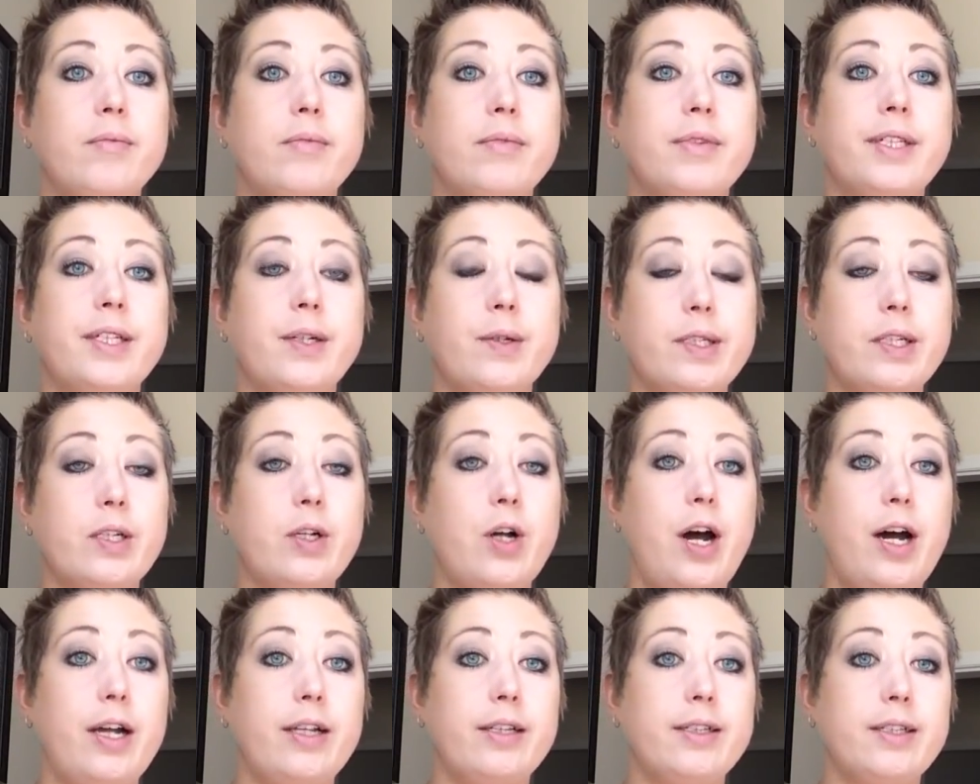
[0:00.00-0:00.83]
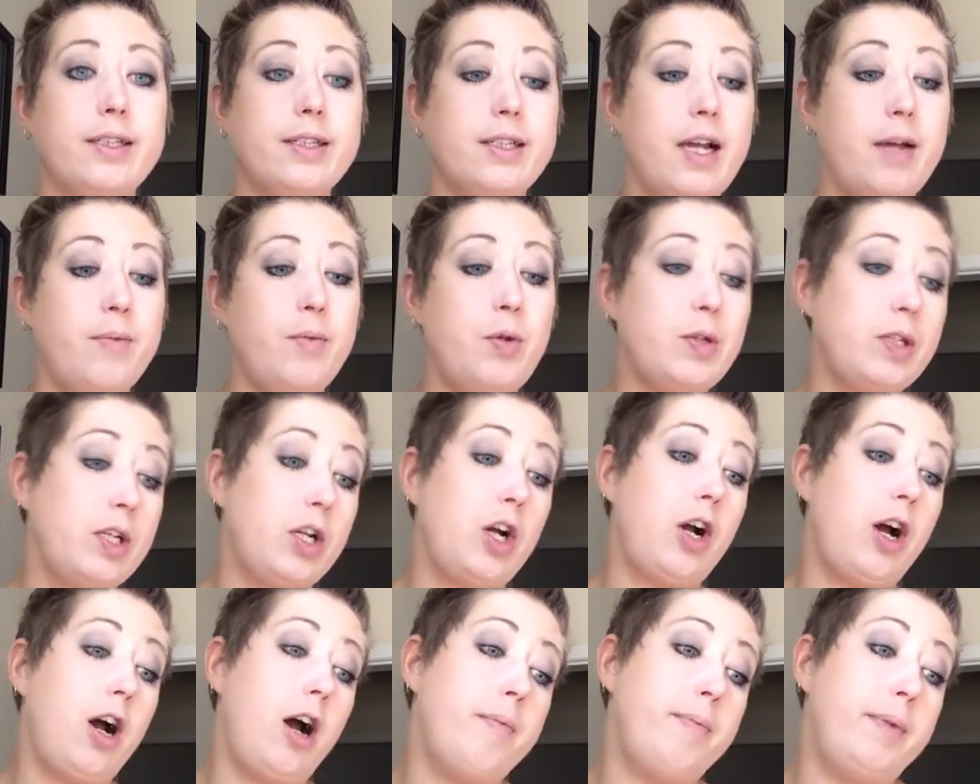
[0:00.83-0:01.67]
silks and cottons. I'm using
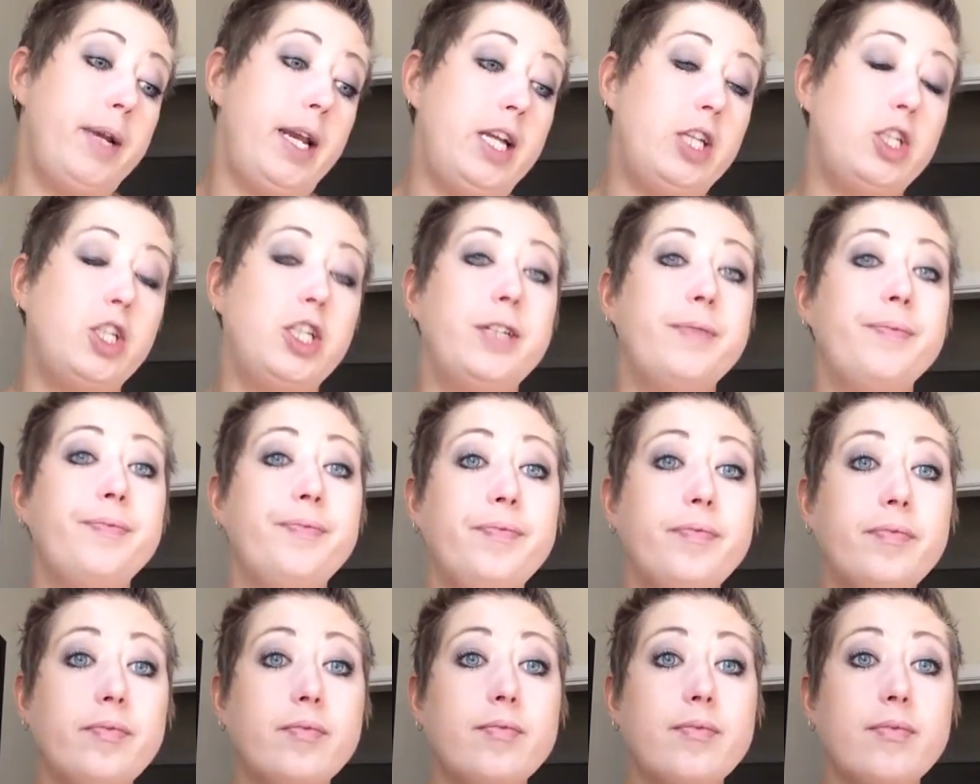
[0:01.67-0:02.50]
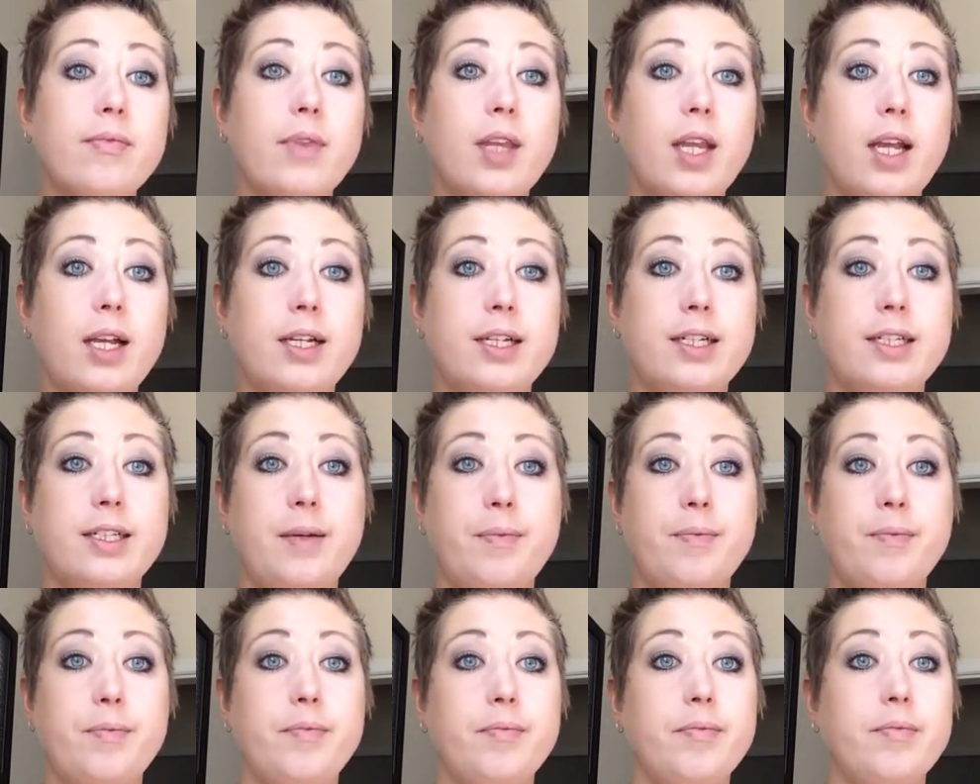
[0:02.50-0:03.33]
a combination because
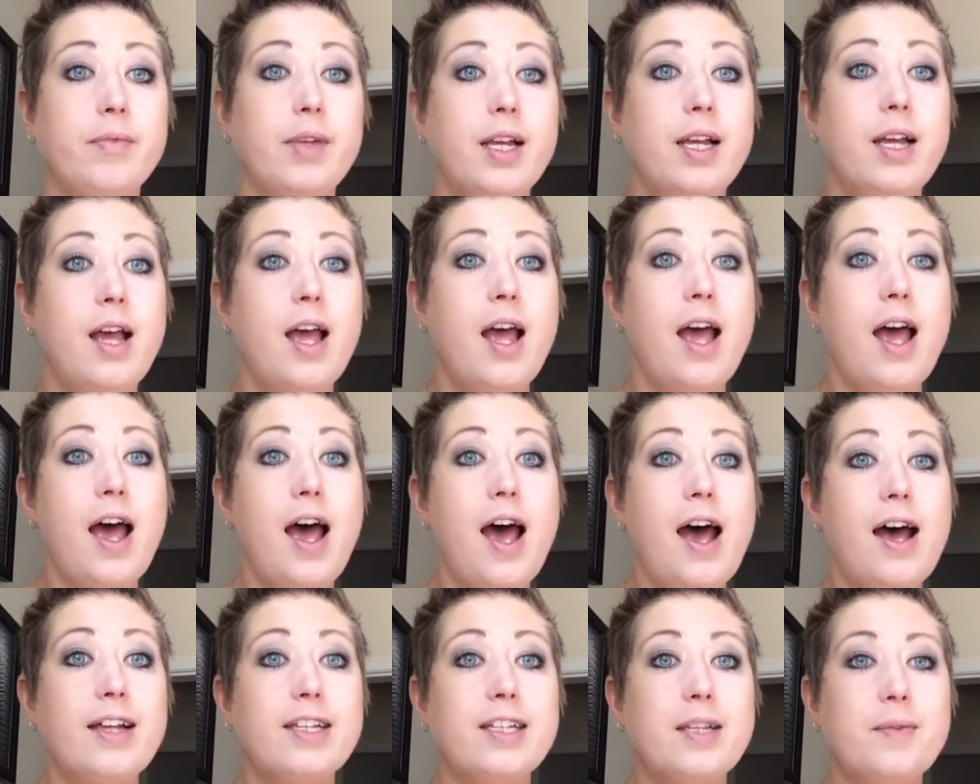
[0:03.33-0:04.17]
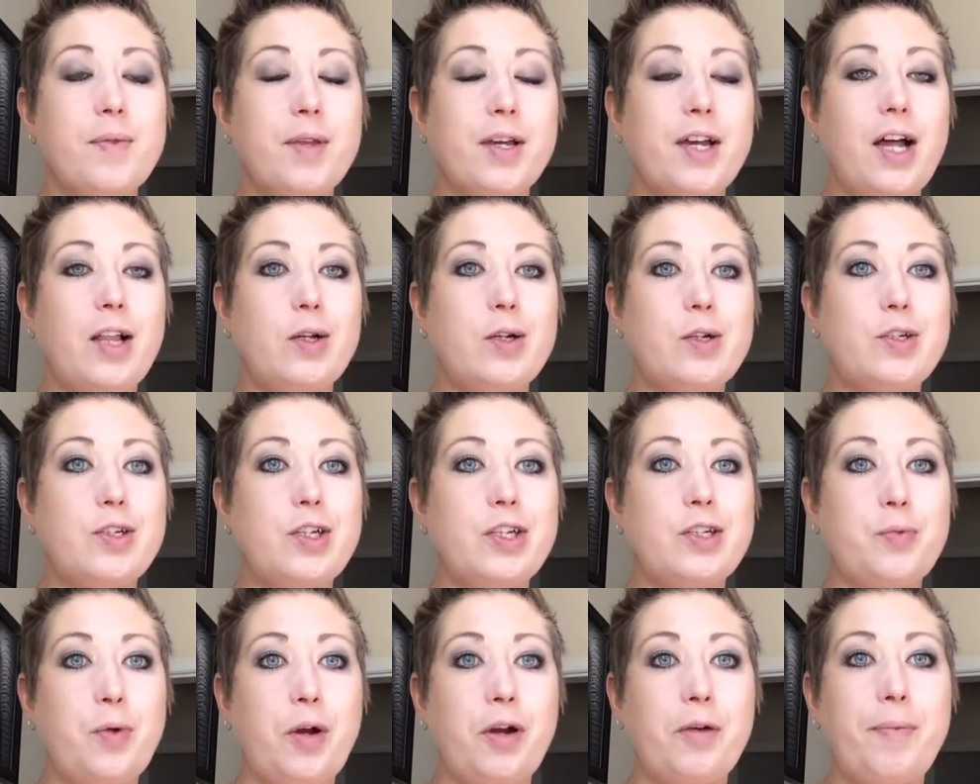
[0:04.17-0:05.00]
some of the colors
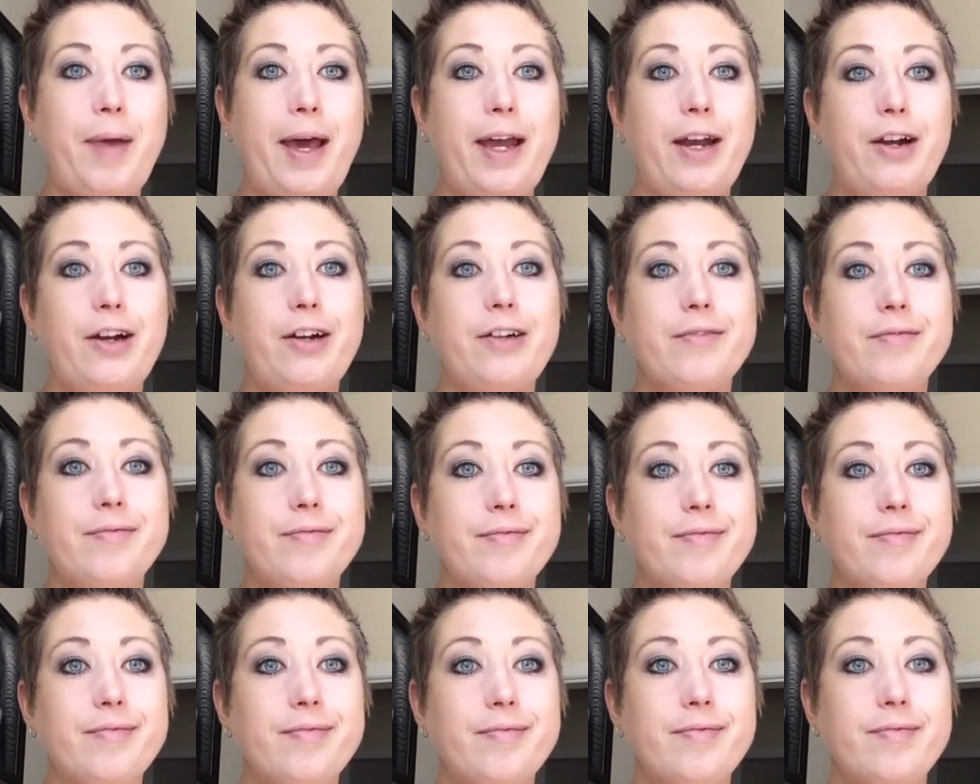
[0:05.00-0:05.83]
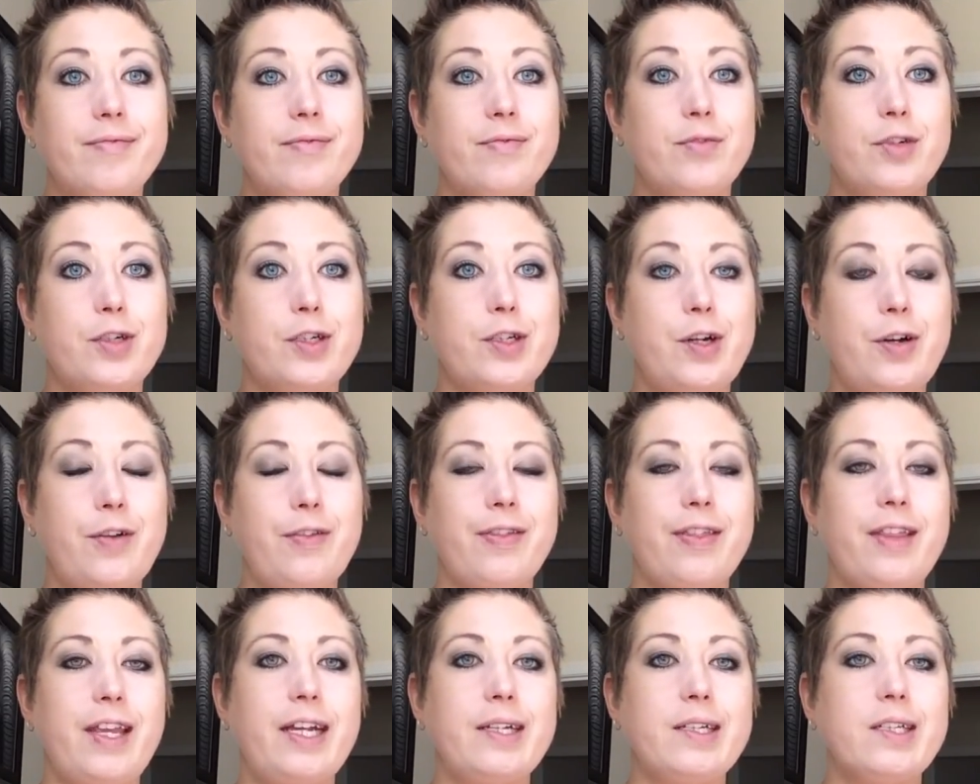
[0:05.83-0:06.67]
just work better for
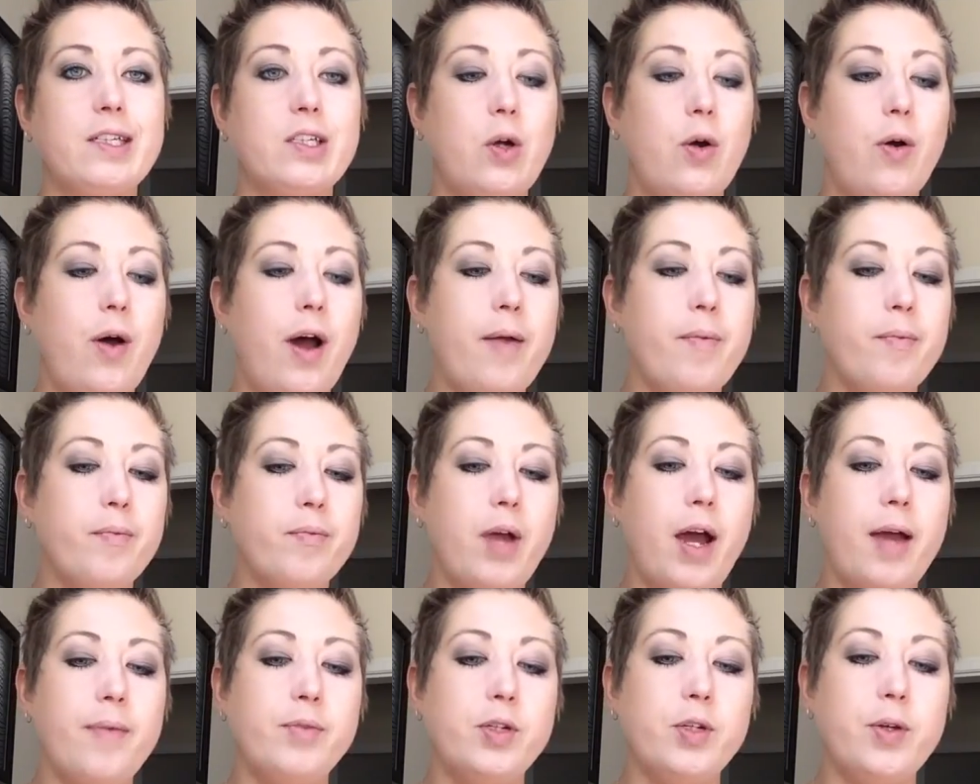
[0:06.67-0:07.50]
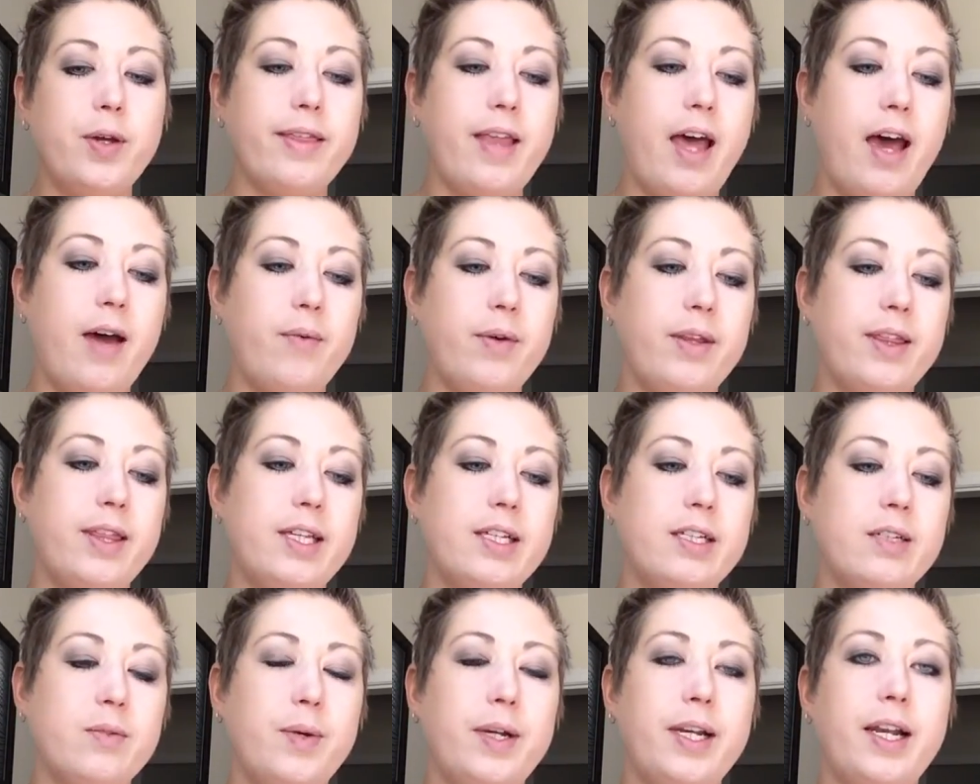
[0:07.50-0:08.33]
certain things. So I'm doing that with
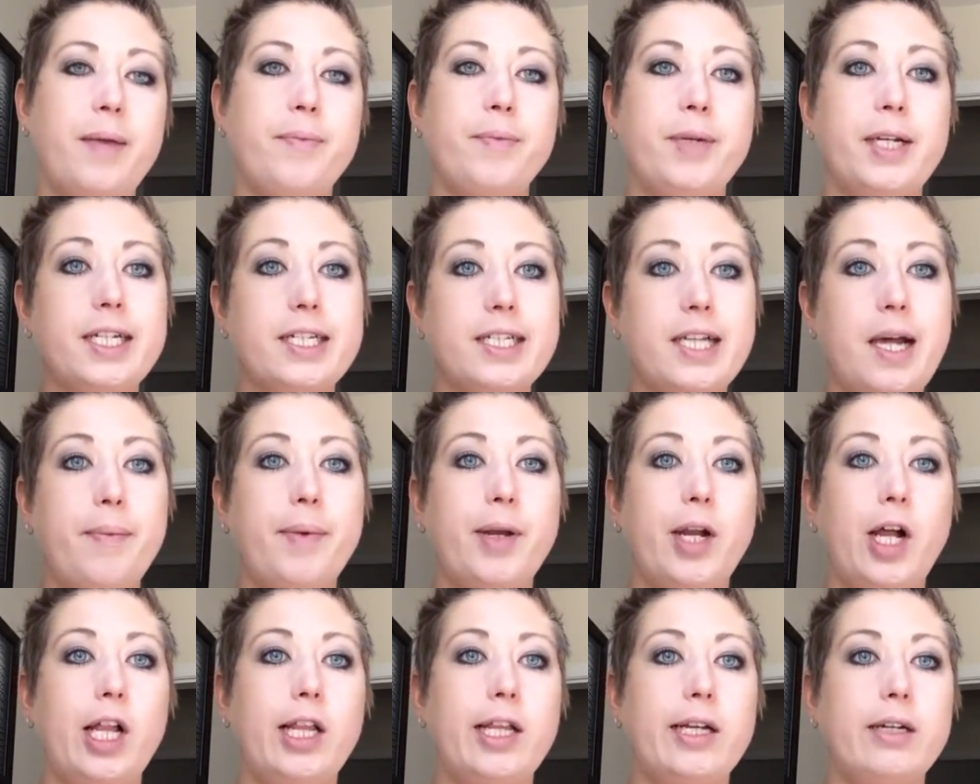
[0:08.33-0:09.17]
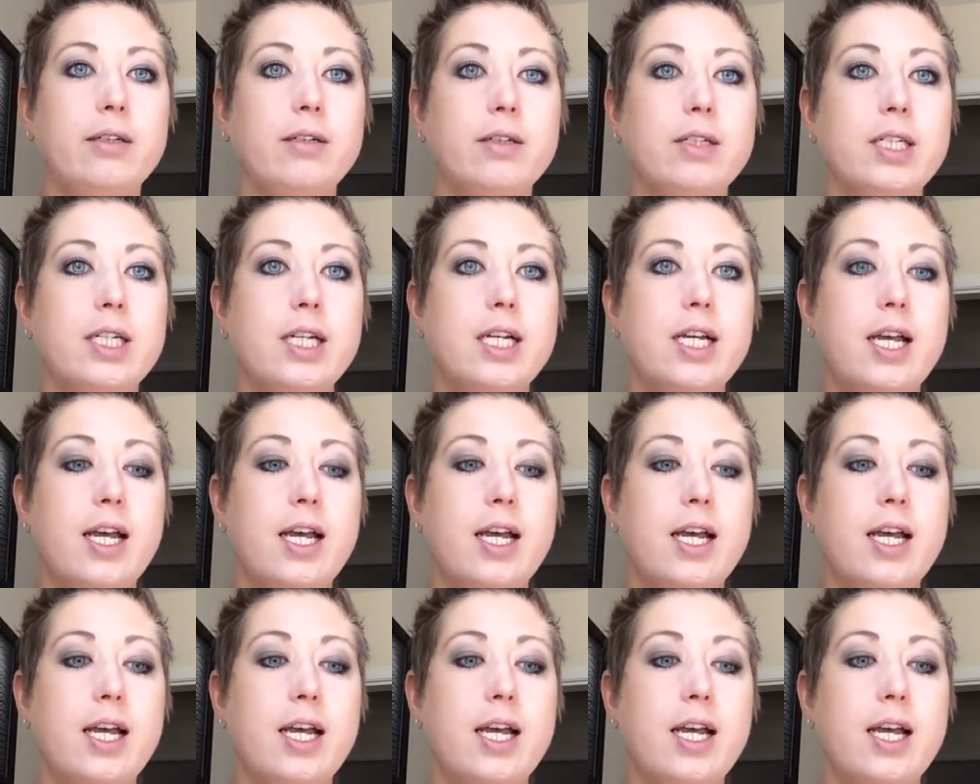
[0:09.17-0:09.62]
this one. I'm going to sub it all out.